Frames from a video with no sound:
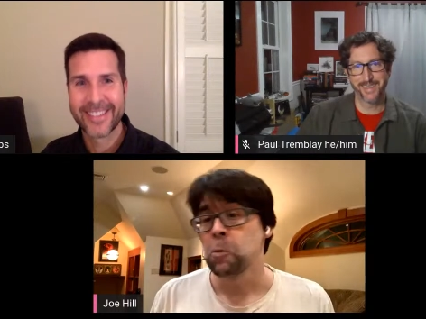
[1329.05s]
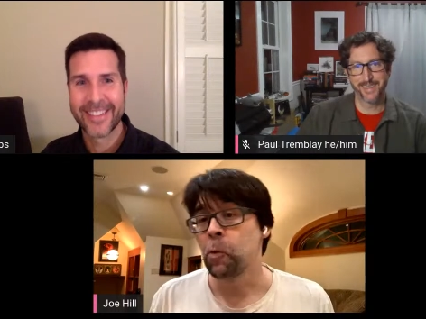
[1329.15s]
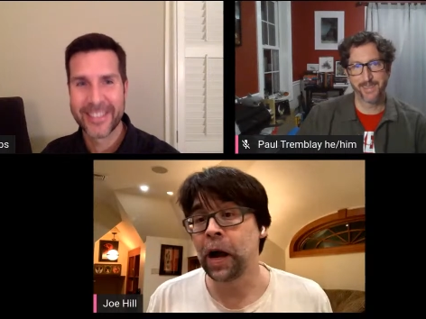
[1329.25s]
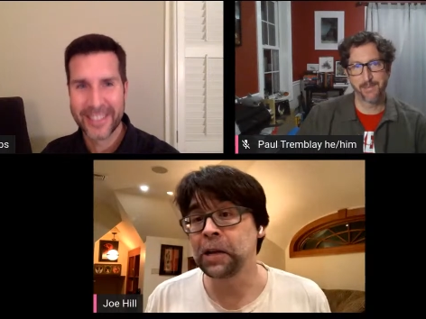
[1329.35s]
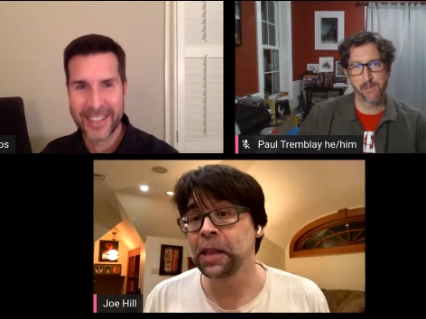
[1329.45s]

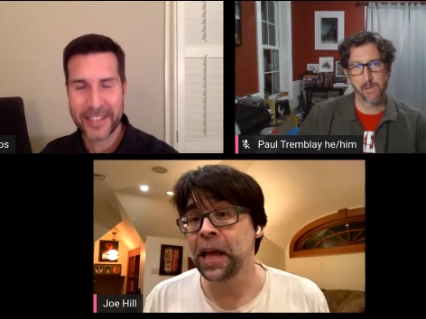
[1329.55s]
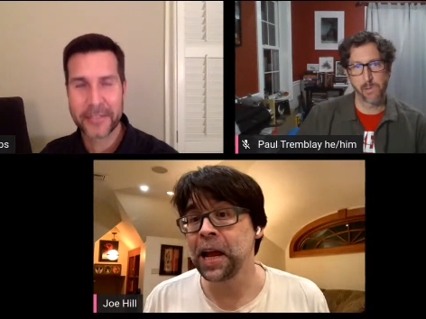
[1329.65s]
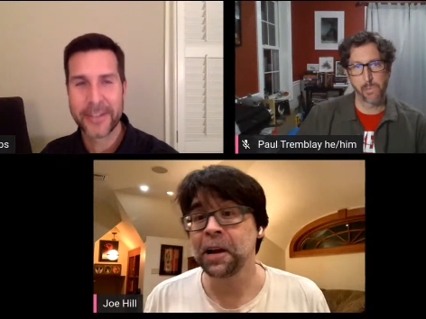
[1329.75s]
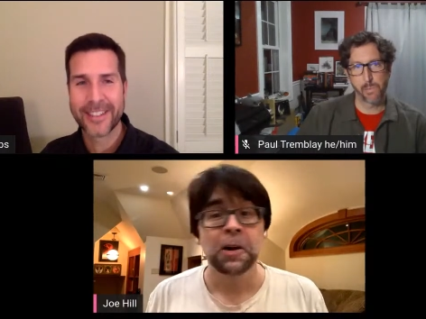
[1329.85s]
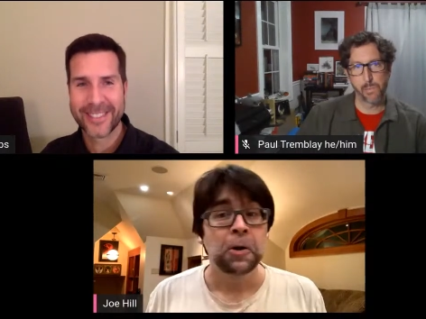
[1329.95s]
Speaker 1: While you're exactly
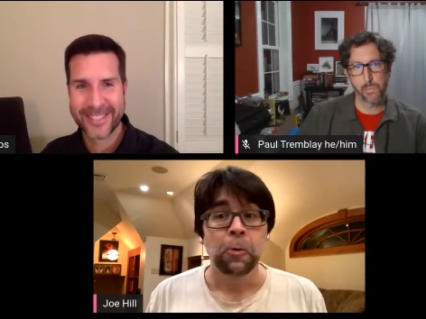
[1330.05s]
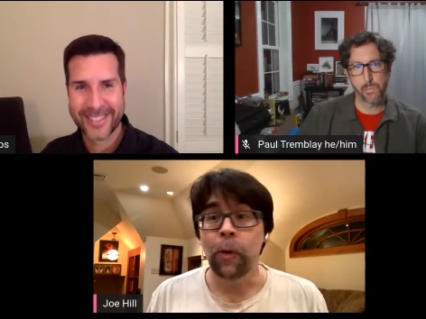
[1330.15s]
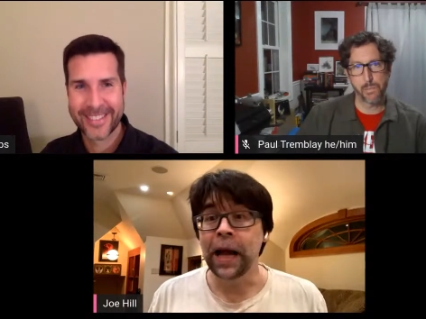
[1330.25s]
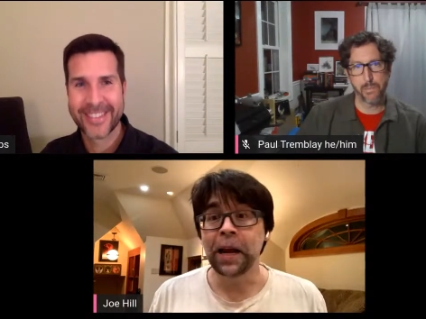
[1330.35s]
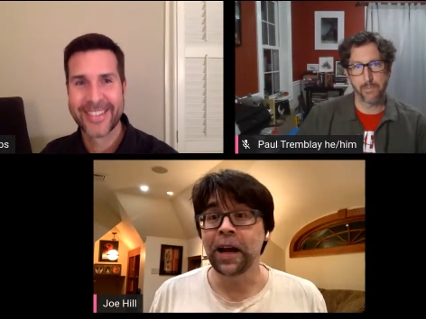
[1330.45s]
there,
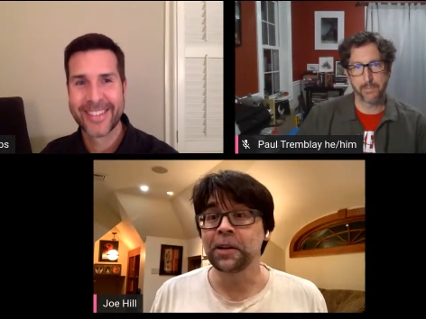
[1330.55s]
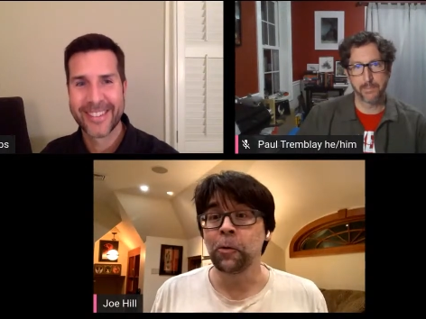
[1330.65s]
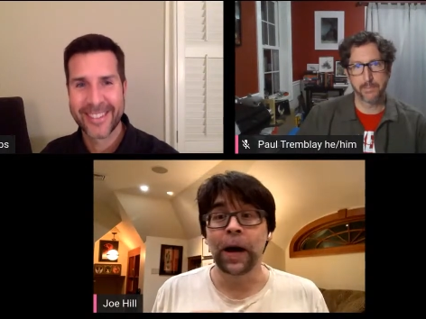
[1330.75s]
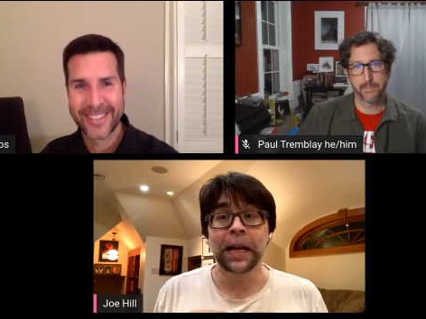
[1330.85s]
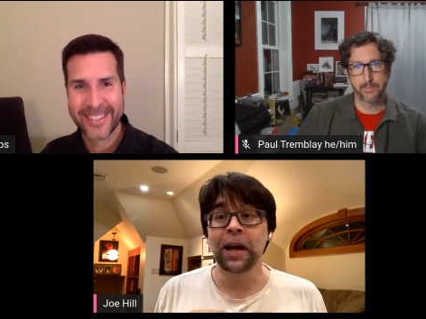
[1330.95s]
why not
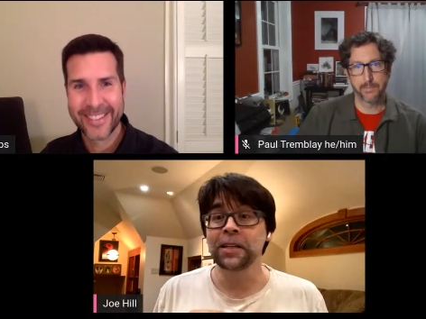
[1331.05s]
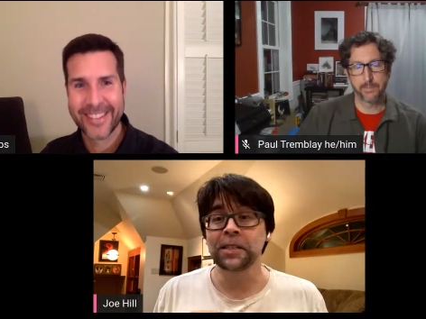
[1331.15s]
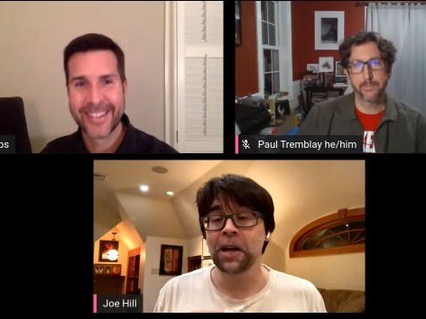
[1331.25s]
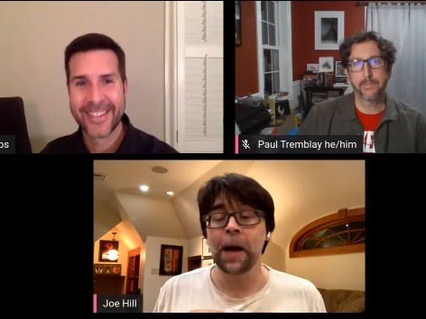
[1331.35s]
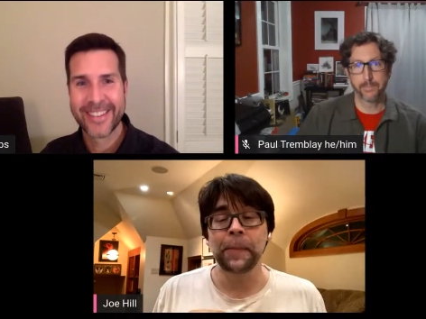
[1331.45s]
why
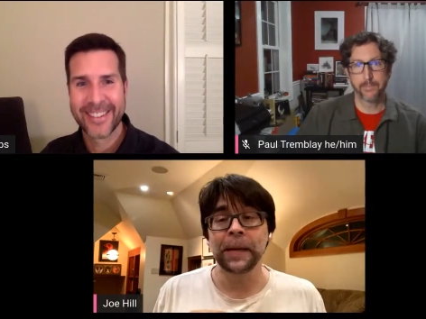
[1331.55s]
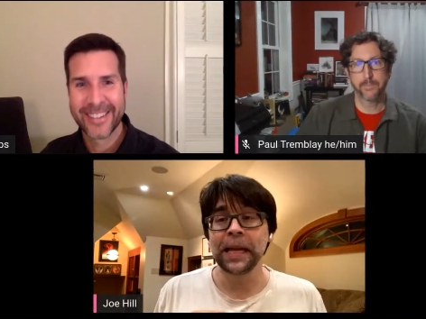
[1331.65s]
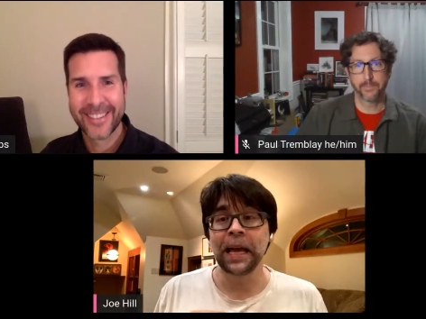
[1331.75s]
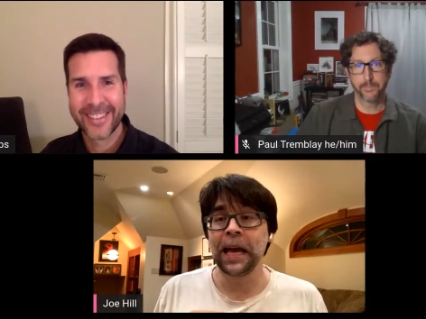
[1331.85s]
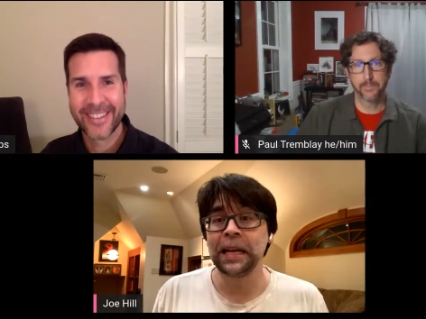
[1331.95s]
not stop
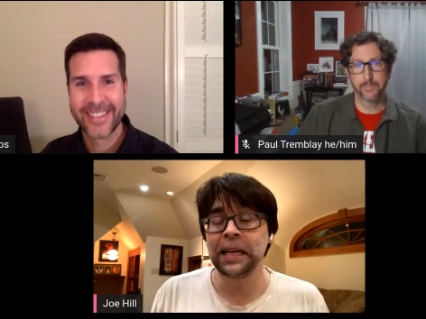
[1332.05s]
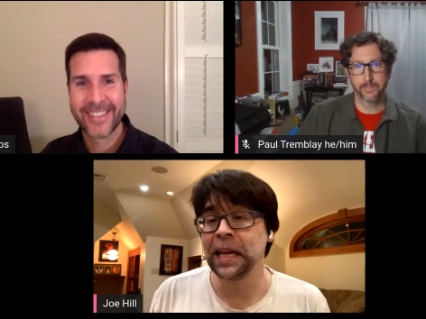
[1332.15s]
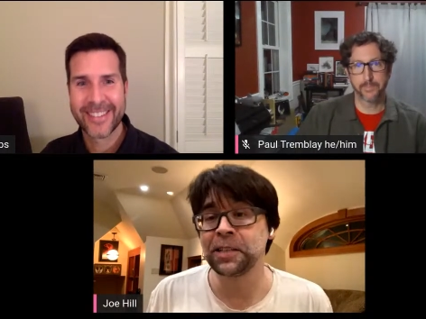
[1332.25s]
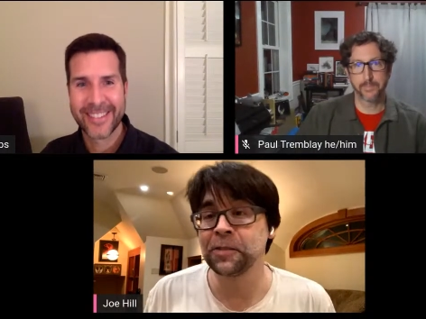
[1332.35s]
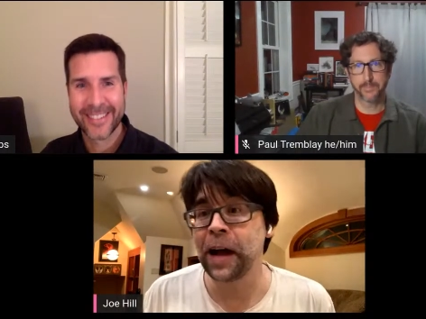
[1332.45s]
and, and
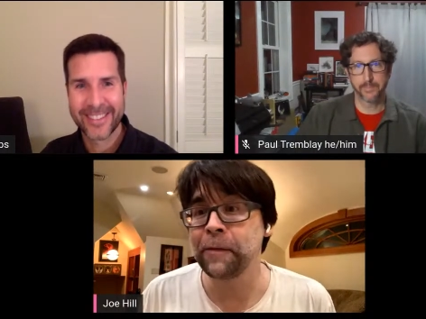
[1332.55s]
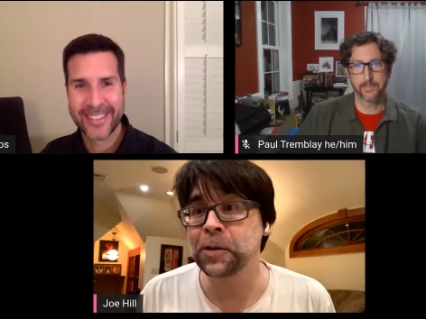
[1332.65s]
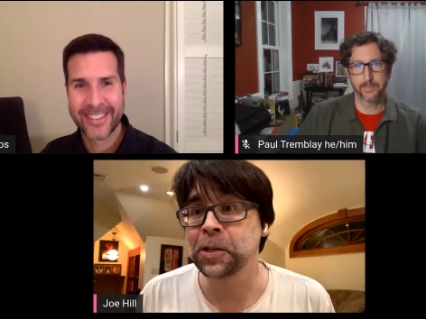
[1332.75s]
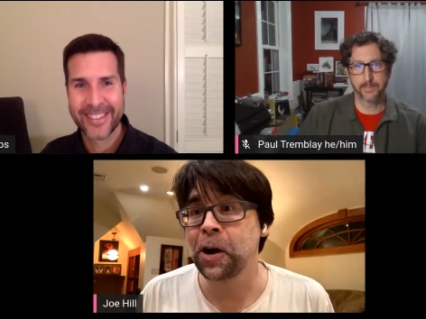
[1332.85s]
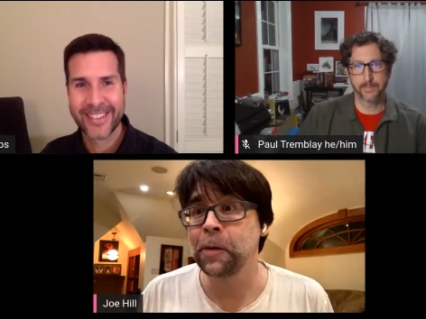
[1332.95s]
get
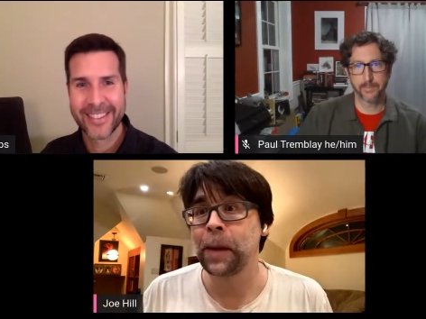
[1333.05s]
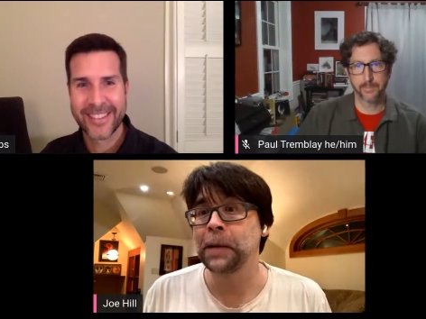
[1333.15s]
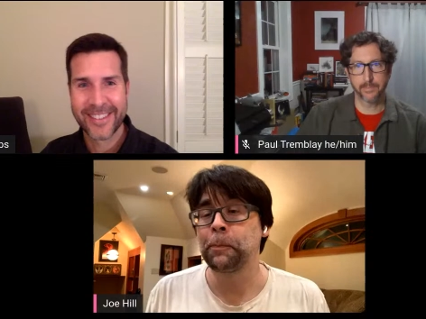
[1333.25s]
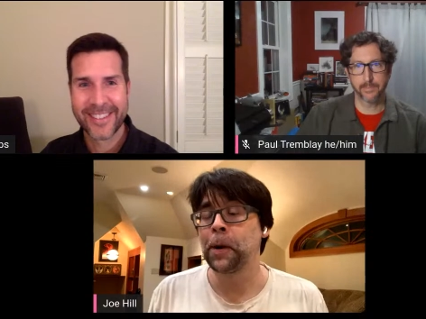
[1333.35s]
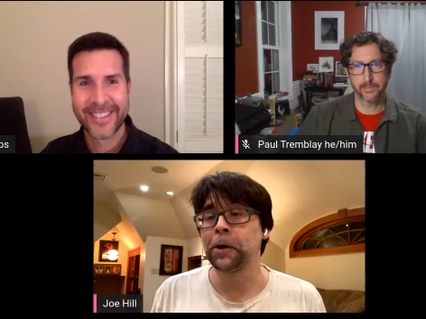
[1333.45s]
Survivor Song
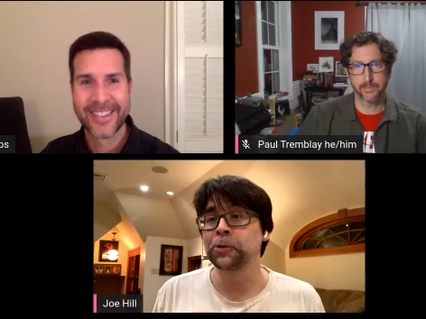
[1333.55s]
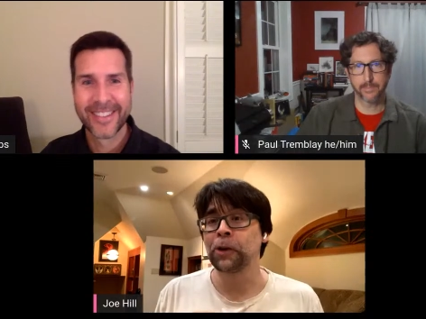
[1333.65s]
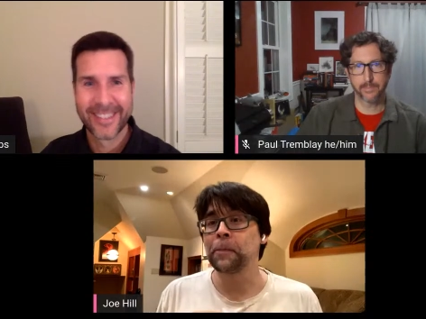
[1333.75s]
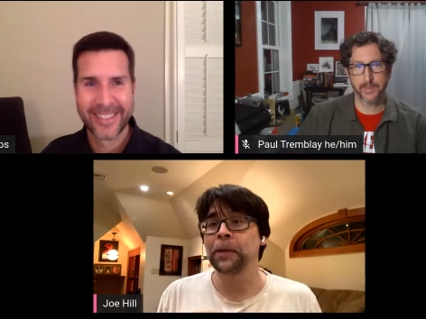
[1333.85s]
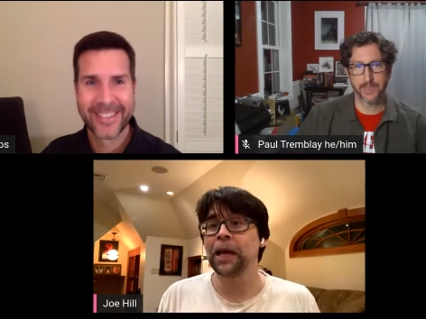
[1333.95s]
by Paul
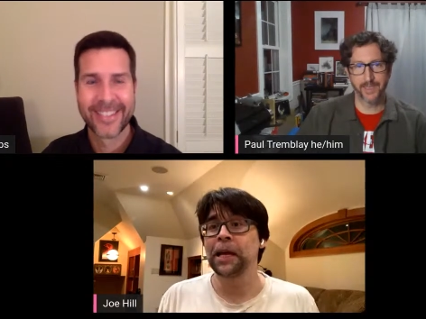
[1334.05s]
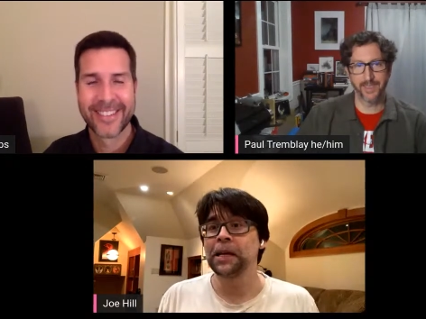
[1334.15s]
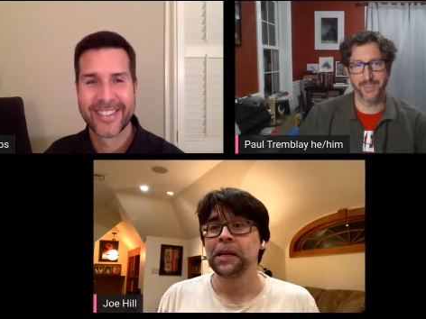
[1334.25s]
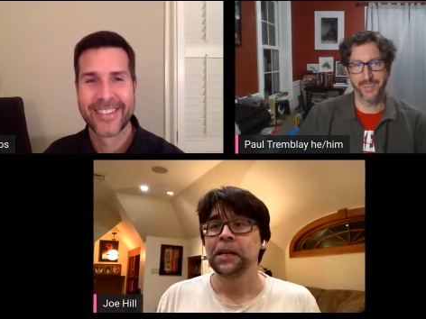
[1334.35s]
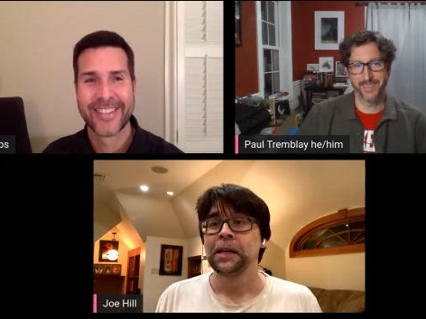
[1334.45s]

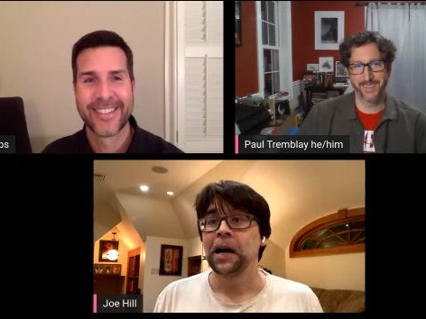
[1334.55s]
Tremblay?